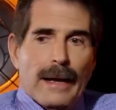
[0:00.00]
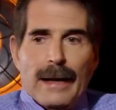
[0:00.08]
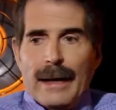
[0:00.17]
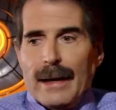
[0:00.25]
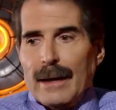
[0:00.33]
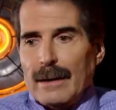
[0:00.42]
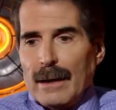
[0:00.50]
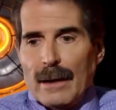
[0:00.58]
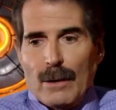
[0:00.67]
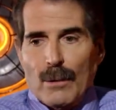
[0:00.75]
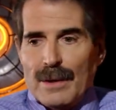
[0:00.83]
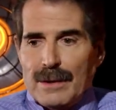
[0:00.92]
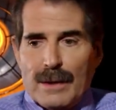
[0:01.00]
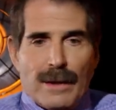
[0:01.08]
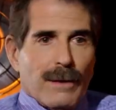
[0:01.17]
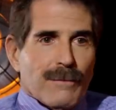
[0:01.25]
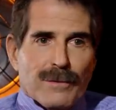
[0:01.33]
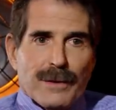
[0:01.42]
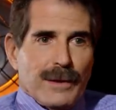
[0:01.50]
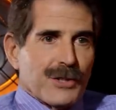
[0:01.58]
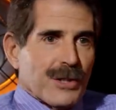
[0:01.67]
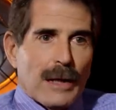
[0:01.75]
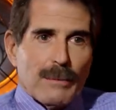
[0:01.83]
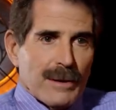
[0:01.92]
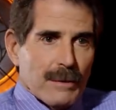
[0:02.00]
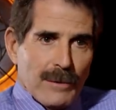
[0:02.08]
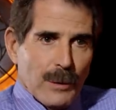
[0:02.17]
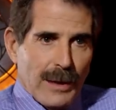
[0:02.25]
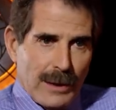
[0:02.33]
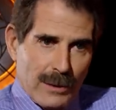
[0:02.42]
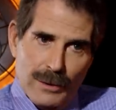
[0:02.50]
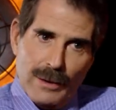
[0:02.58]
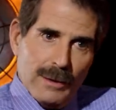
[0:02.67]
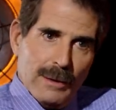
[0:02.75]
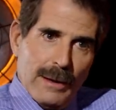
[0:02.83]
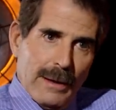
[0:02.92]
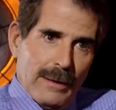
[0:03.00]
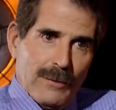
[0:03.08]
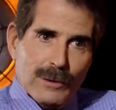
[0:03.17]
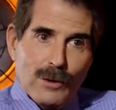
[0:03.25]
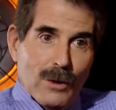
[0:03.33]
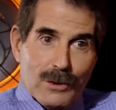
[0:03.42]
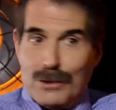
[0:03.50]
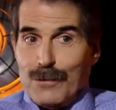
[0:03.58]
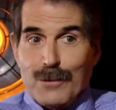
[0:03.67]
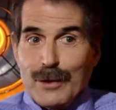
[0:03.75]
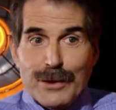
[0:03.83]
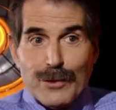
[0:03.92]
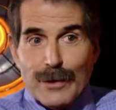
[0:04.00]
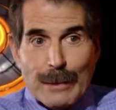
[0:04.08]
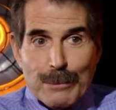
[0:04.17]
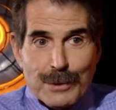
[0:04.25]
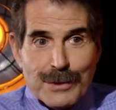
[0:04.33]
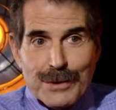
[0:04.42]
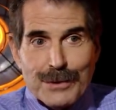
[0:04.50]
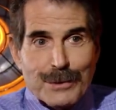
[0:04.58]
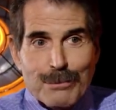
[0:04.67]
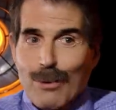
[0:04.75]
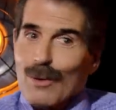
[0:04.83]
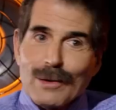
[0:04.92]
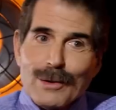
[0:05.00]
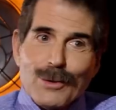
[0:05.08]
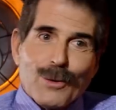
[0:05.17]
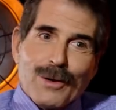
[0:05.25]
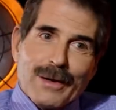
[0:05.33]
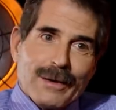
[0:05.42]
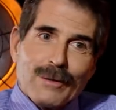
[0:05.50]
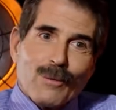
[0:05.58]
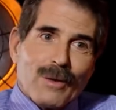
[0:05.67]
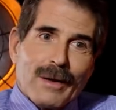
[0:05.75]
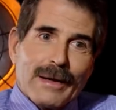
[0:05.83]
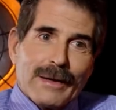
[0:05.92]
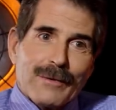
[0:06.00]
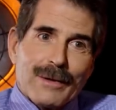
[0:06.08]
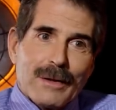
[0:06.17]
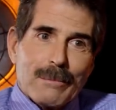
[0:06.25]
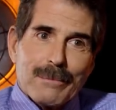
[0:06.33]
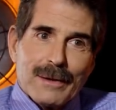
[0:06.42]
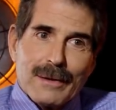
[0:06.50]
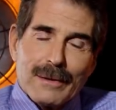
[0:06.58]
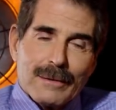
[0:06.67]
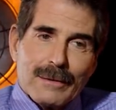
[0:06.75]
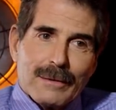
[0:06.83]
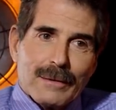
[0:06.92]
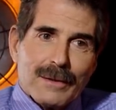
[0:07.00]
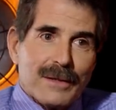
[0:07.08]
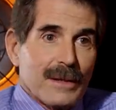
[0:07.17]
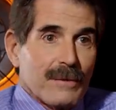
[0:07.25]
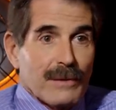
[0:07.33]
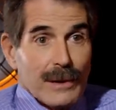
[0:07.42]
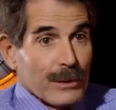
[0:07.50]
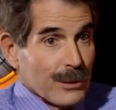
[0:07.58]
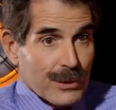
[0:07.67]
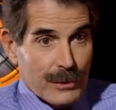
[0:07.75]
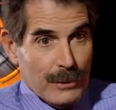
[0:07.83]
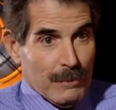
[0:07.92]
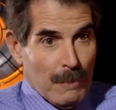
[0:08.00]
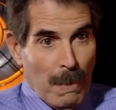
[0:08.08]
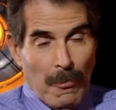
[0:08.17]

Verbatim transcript: And I went to every job interview I could, and the longest free trip was to Portland, Oregon, where I ended up in a T V newsroom.